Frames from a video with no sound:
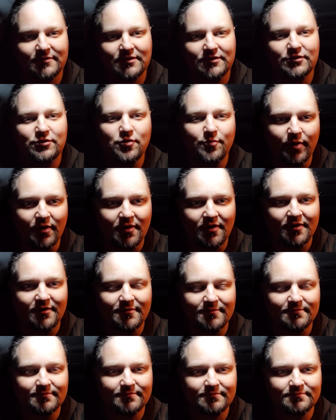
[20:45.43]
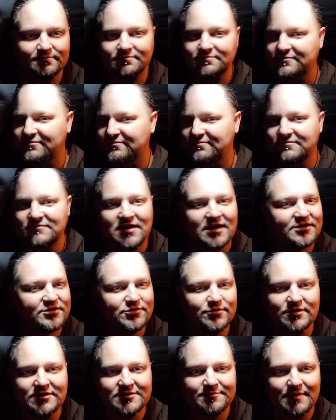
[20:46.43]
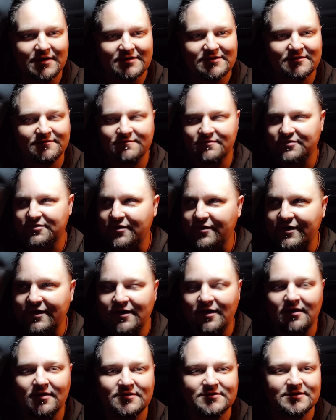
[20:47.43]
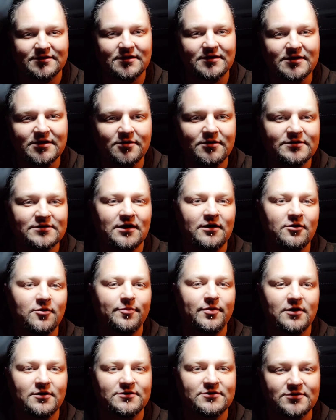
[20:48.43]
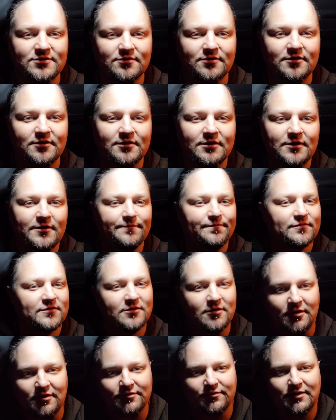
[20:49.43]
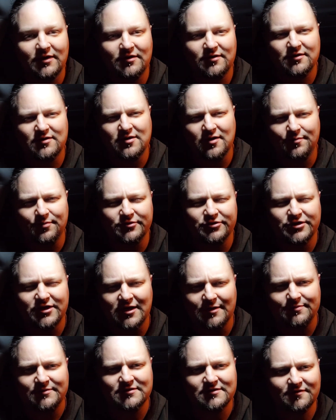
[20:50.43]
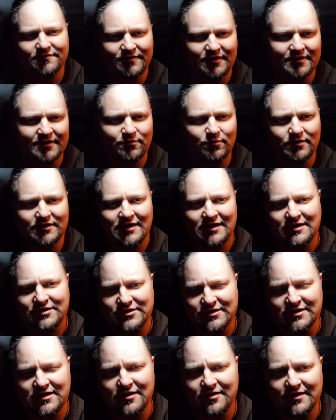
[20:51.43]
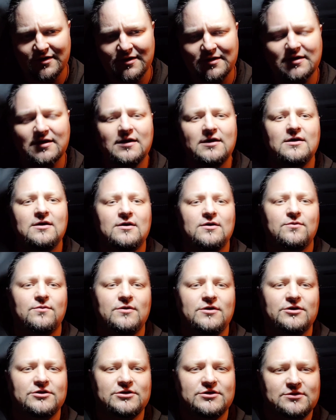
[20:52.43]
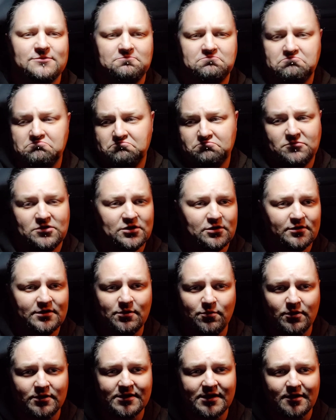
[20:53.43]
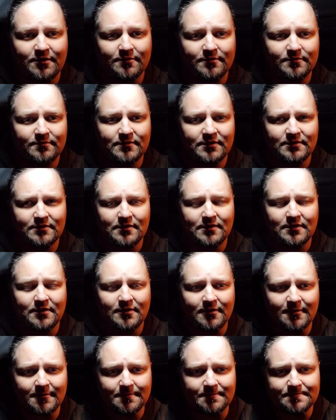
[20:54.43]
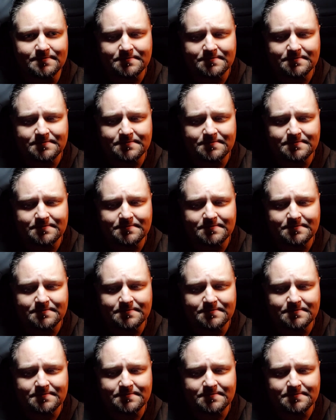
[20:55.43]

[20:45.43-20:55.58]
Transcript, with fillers: new part, not too expensive, $30 at the nearest auto parts store. Called around a couple shops to find one that actually carried it, which, you know, that worked out. Uh,